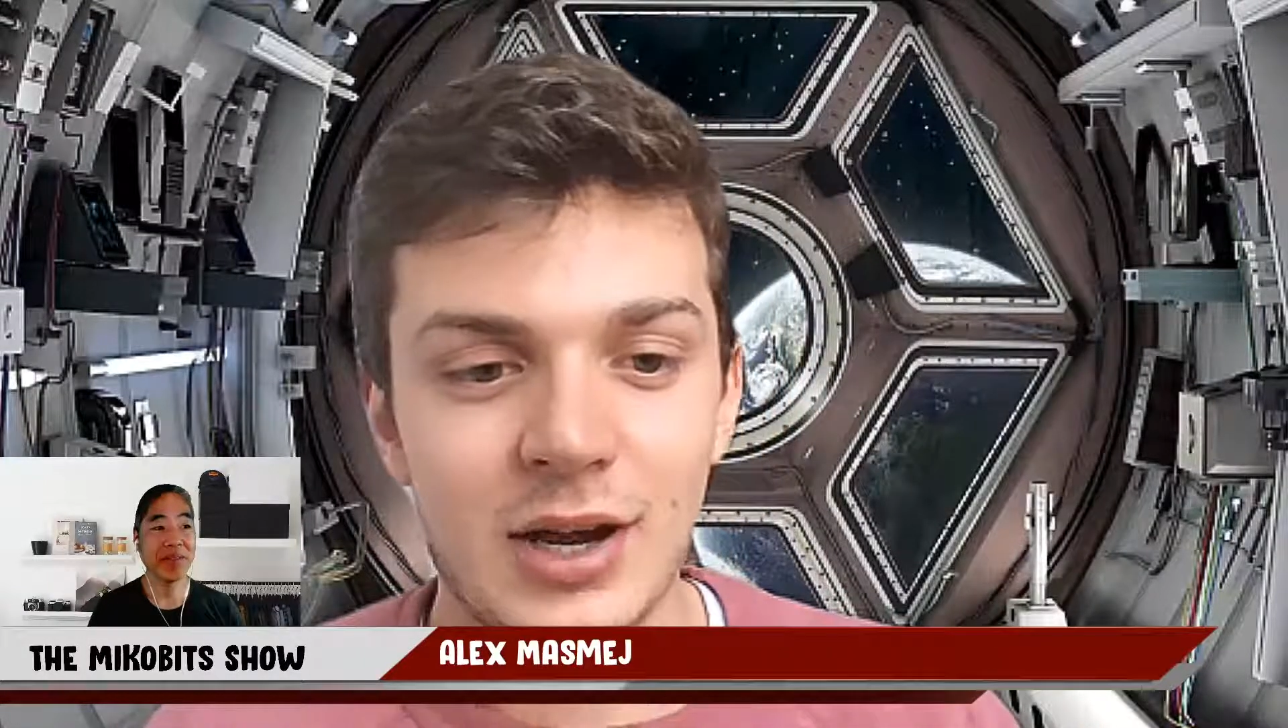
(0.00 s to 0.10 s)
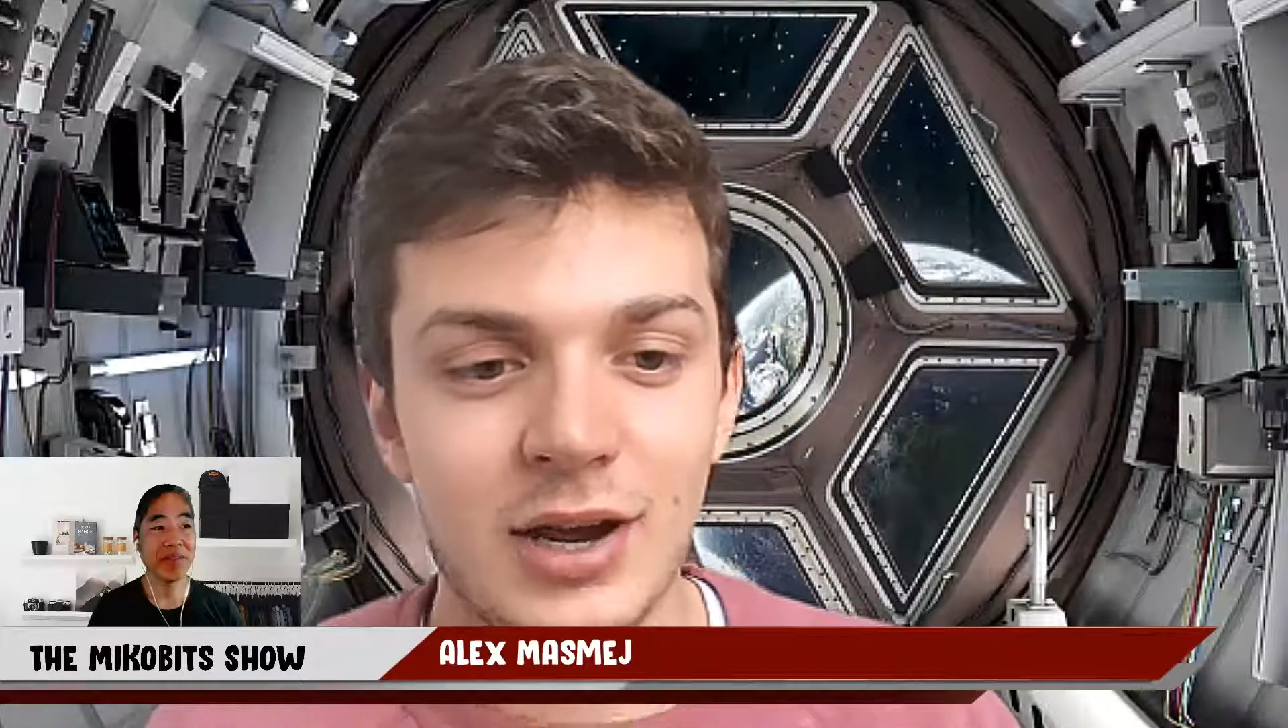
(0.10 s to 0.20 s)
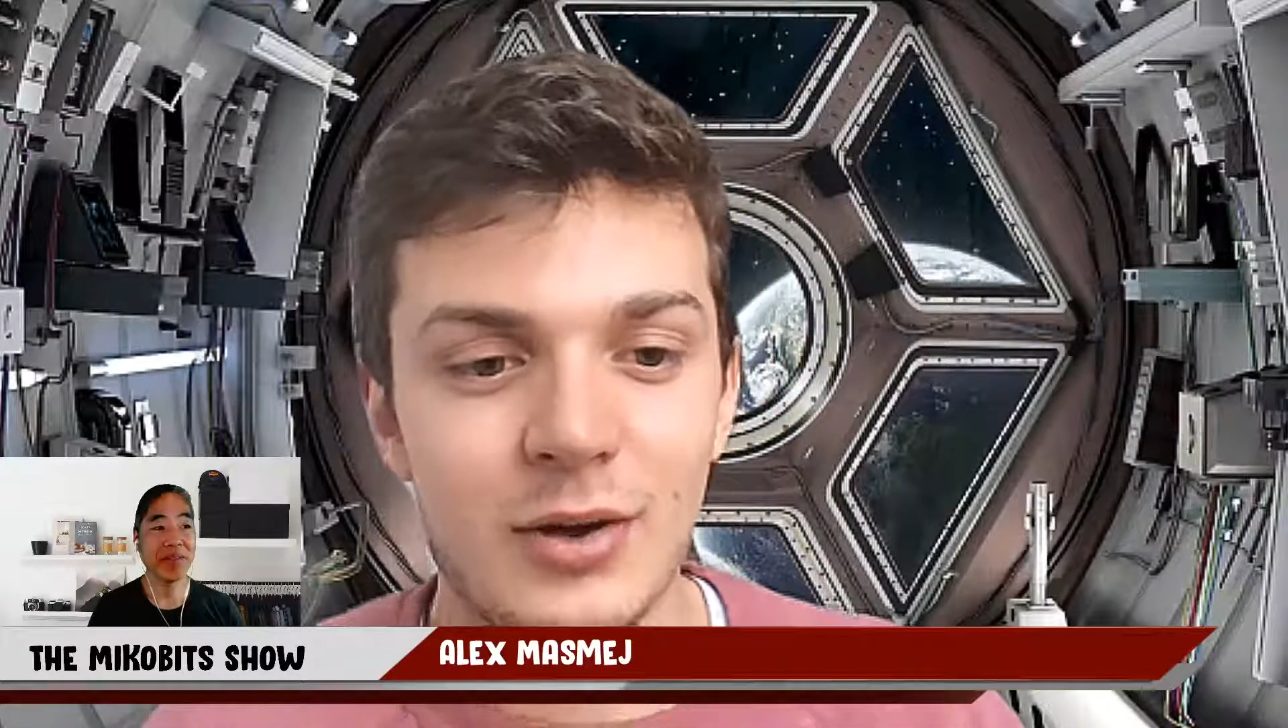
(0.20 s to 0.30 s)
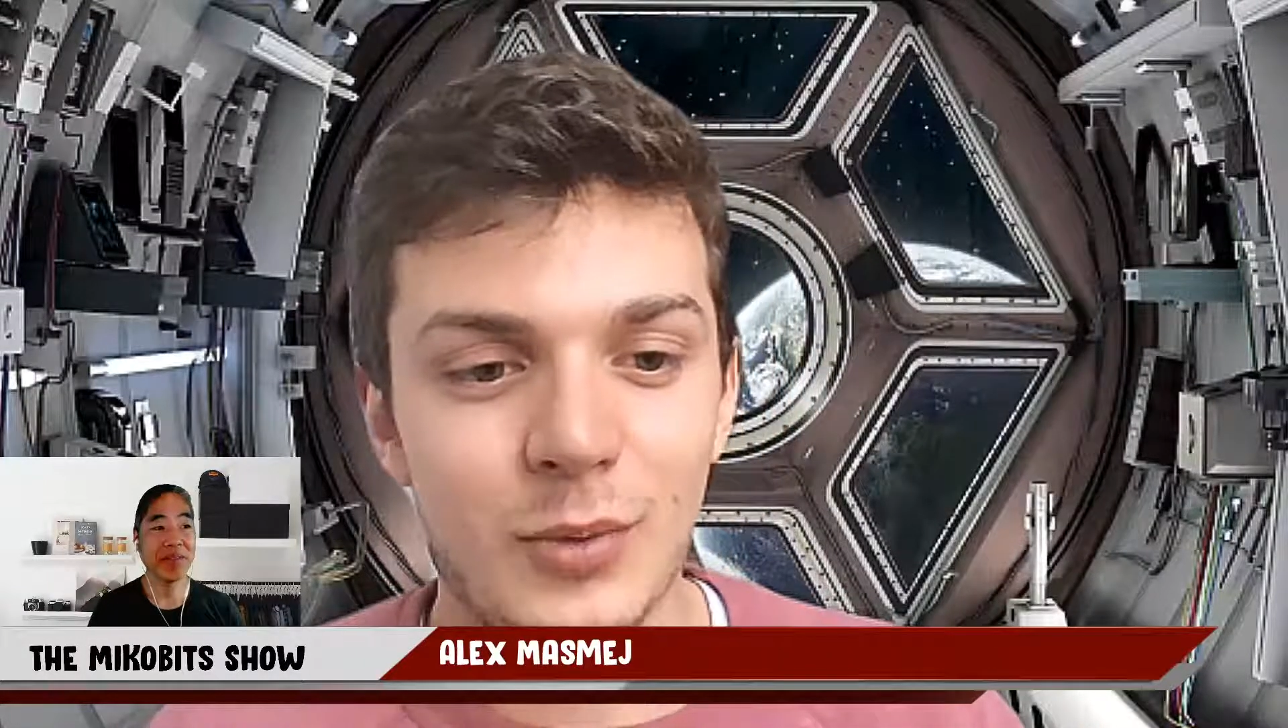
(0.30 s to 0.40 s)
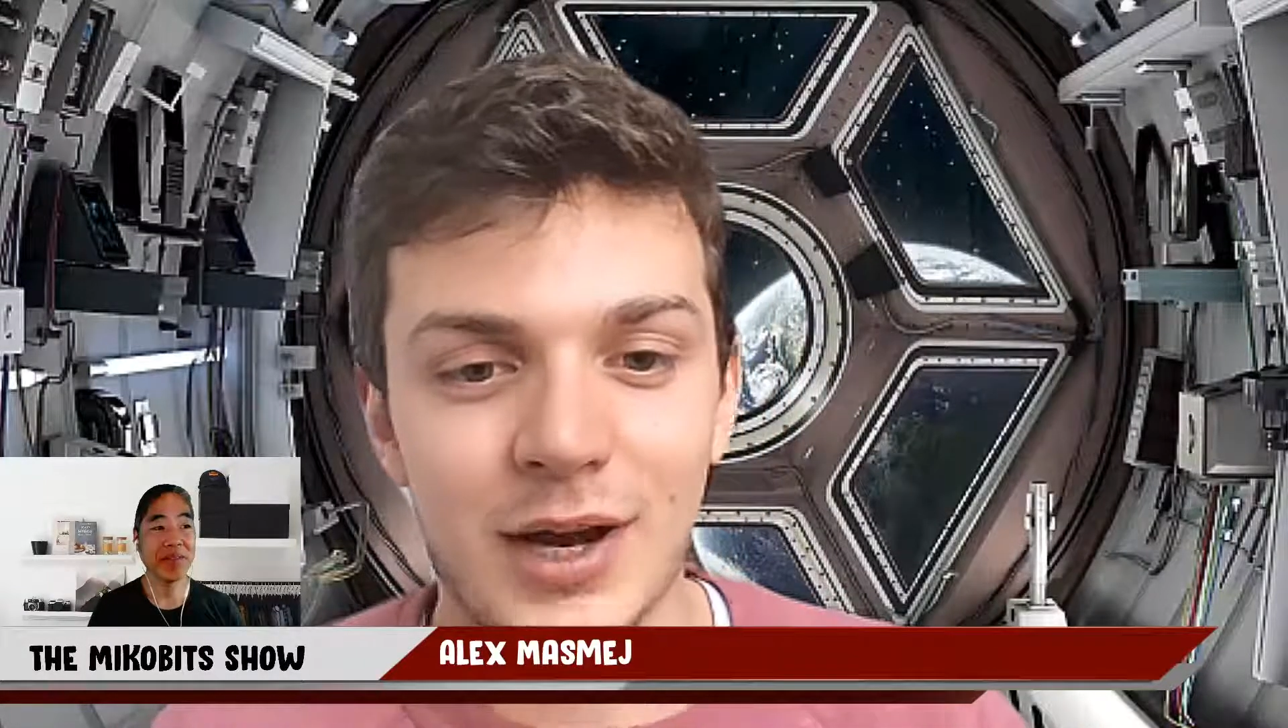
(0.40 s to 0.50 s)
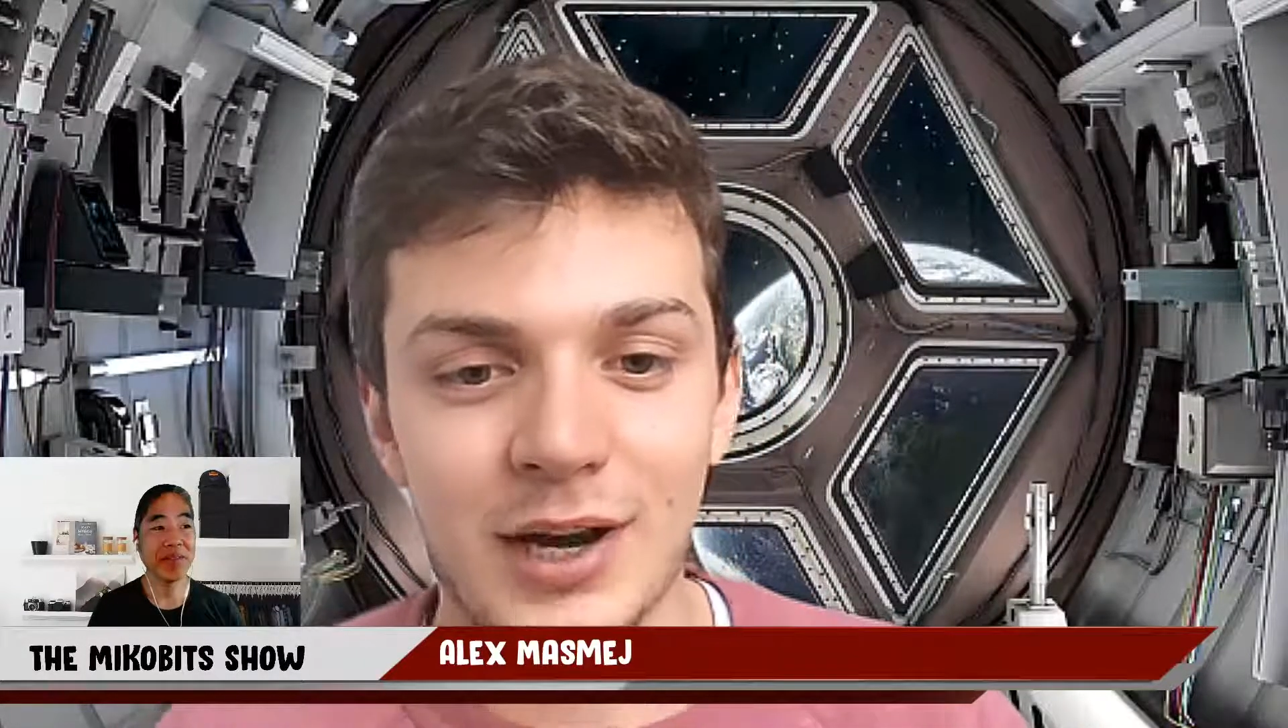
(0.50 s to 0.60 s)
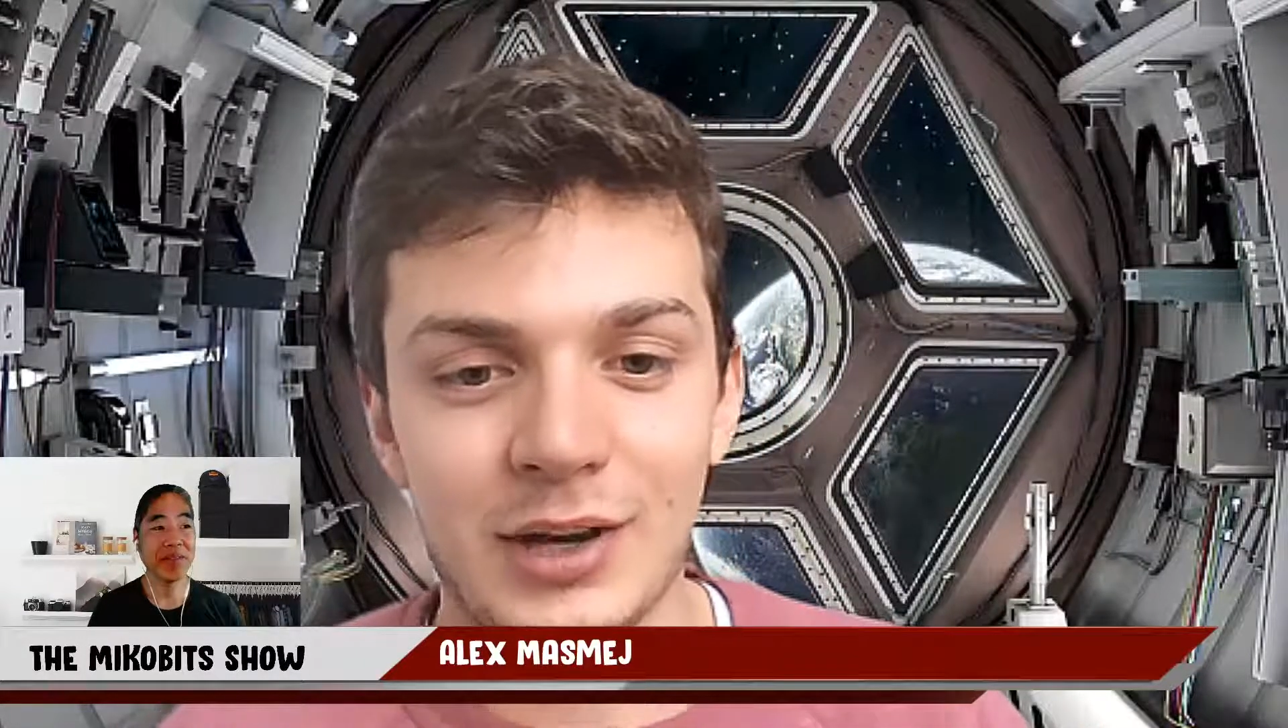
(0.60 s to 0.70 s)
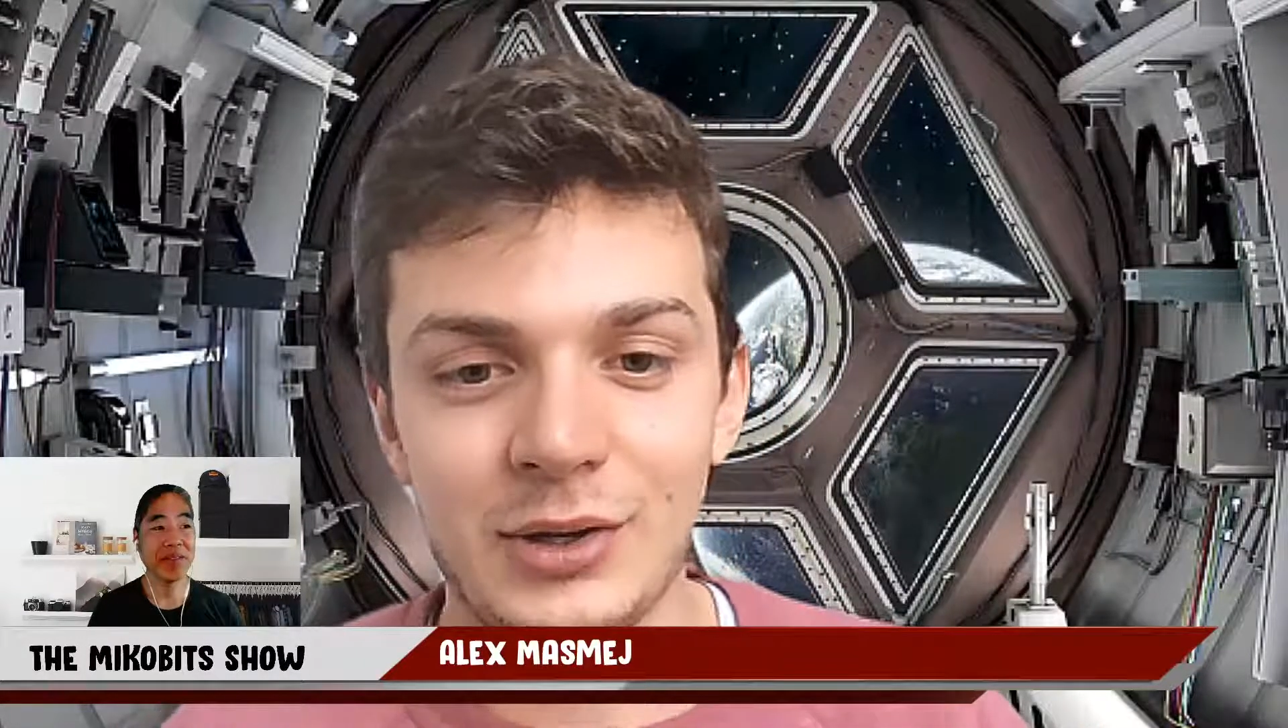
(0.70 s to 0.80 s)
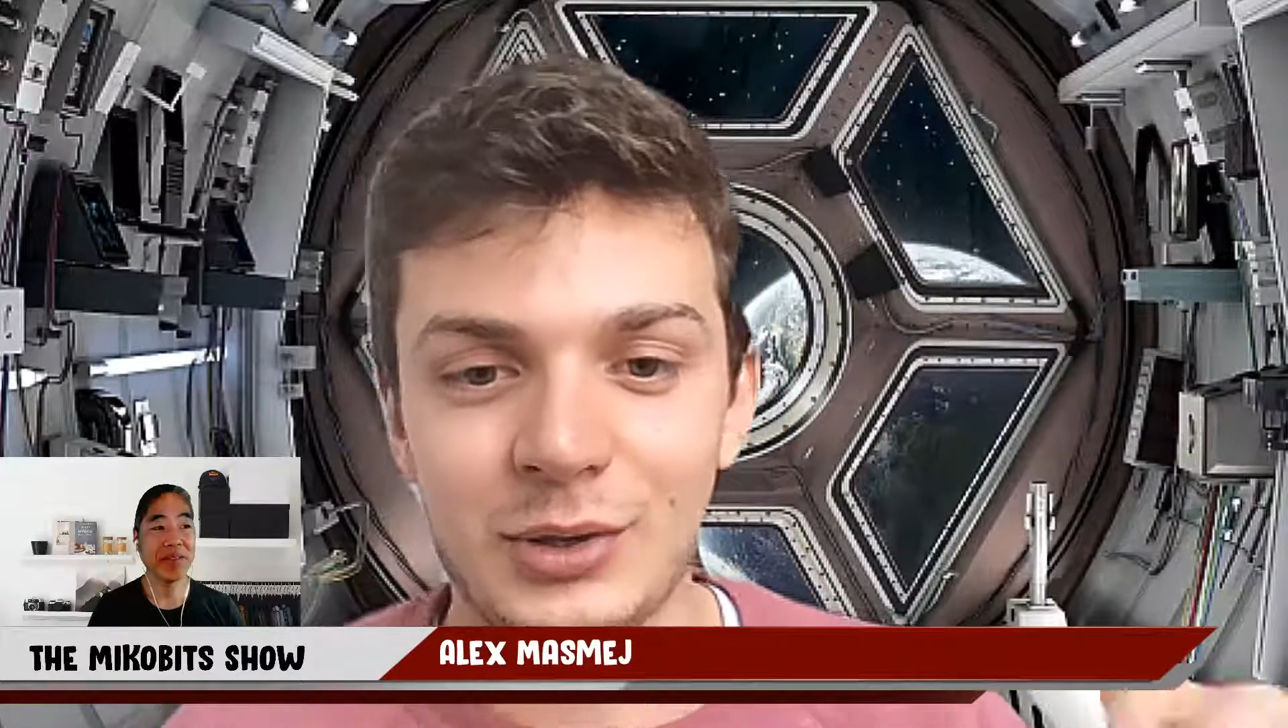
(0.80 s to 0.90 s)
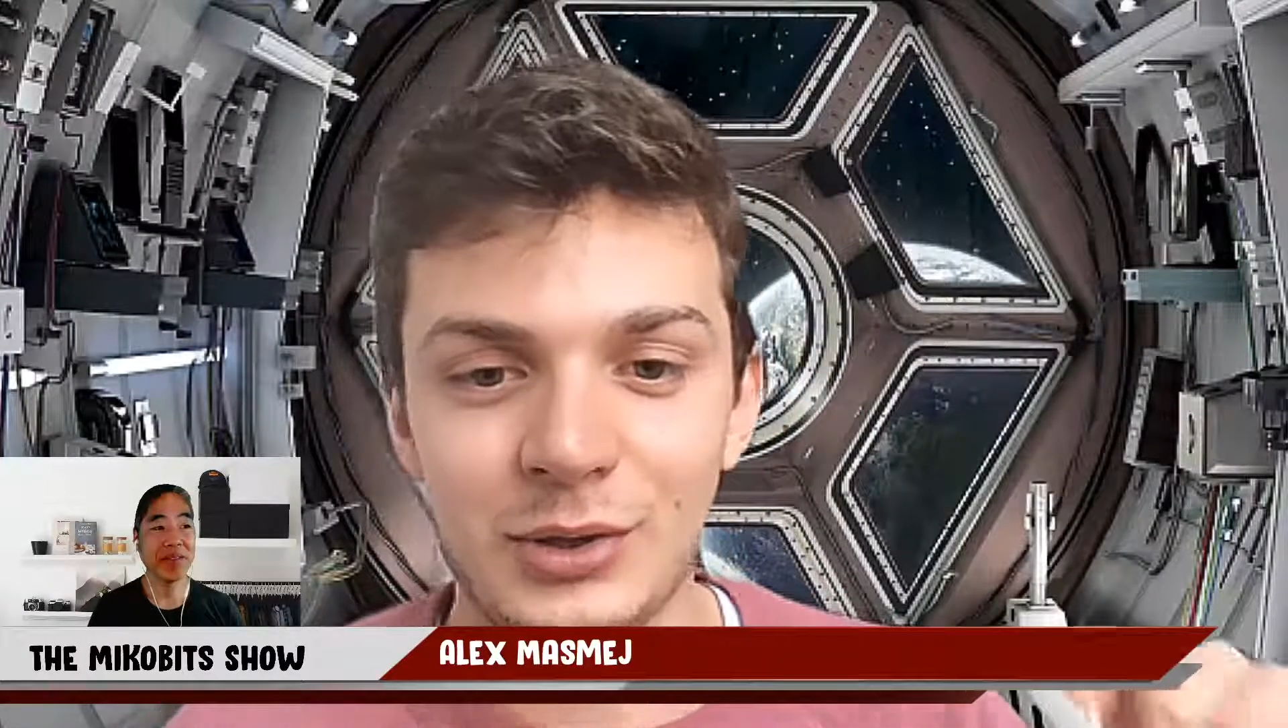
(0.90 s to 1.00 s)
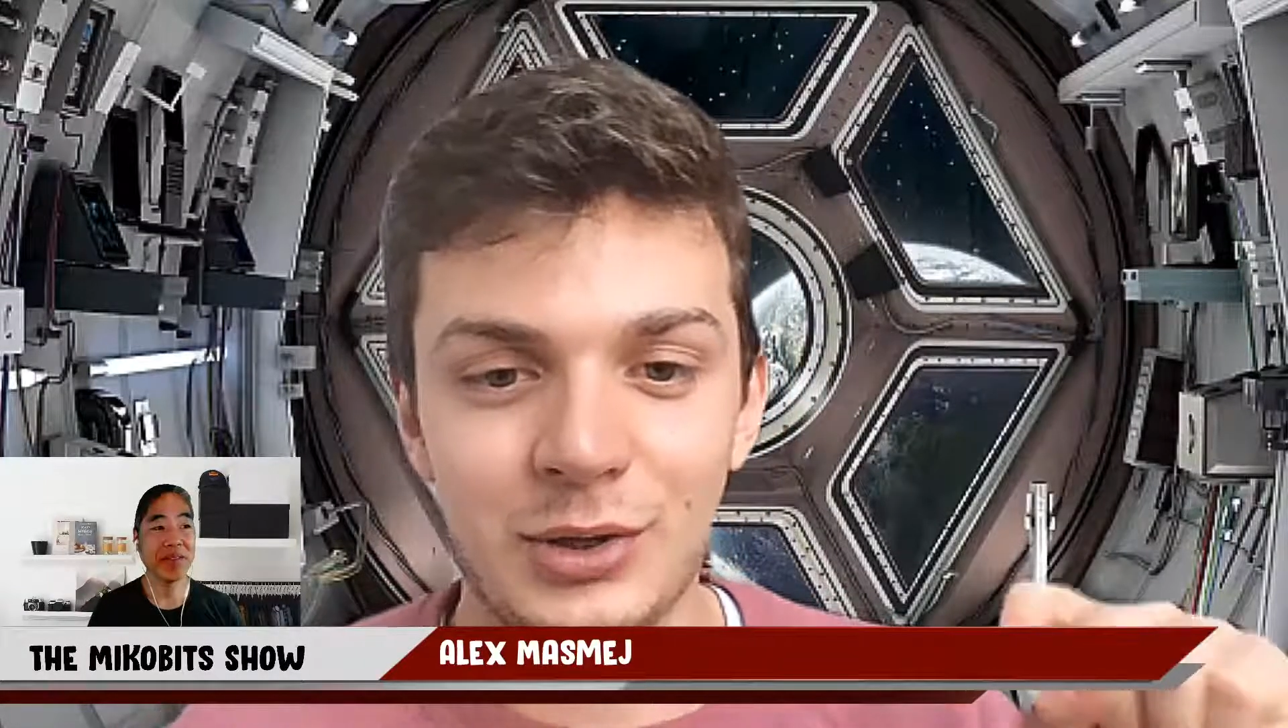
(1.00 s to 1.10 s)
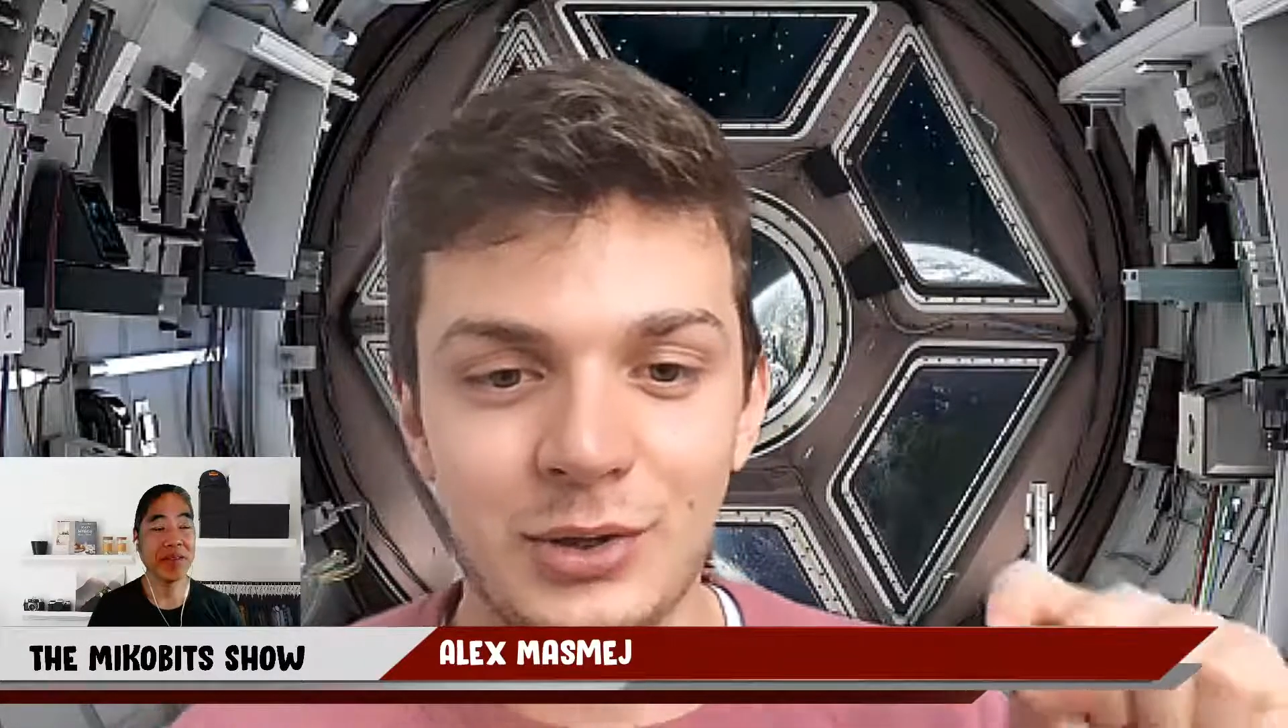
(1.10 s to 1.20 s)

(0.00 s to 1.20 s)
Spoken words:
where you could